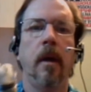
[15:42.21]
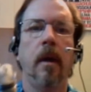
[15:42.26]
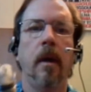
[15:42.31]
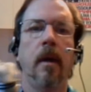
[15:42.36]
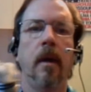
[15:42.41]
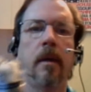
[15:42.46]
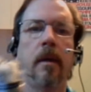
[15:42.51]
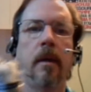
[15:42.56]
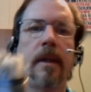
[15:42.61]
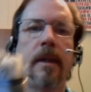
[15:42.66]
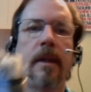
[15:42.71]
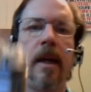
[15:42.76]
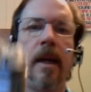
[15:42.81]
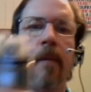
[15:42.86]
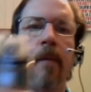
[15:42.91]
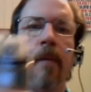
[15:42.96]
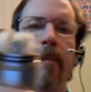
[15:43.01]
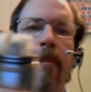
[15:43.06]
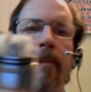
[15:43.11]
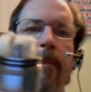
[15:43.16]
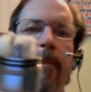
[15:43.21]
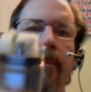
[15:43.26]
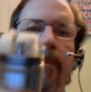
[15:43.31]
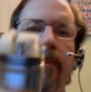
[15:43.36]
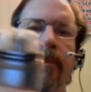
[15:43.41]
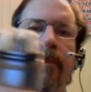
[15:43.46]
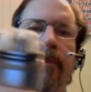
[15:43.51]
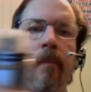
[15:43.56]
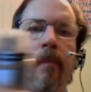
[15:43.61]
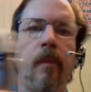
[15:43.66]
setup,
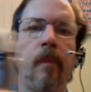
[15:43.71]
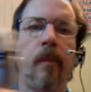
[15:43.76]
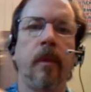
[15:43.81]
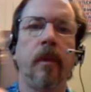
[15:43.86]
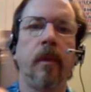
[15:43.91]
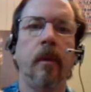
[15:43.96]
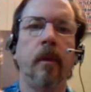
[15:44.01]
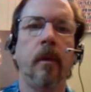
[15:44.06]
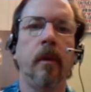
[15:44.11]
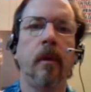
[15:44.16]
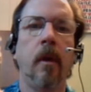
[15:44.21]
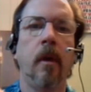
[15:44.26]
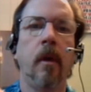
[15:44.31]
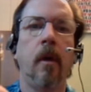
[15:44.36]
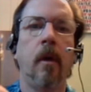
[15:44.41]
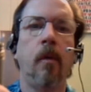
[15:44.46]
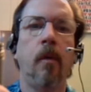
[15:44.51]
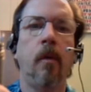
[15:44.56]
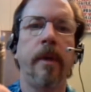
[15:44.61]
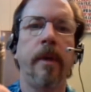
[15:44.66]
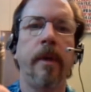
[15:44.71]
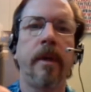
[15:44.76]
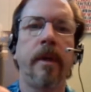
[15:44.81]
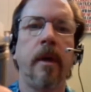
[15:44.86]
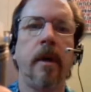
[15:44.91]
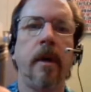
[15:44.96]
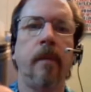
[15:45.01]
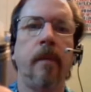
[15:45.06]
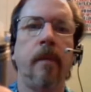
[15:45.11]
all wicked up.